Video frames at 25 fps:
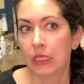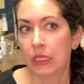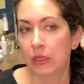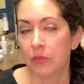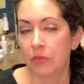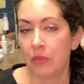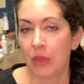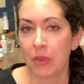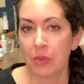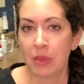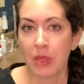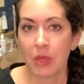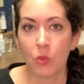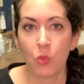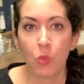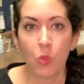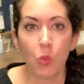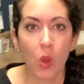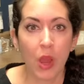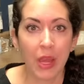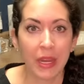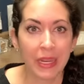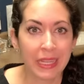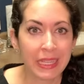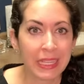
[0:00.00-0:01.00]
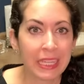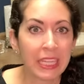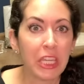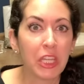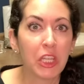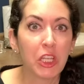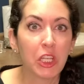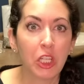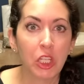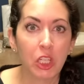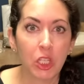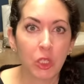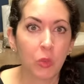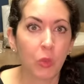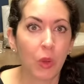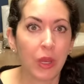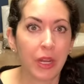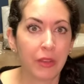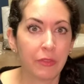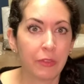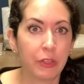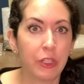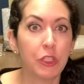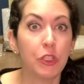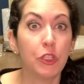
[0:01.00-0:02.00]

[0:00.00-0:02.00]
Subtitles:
maybe 1 a year, 1 every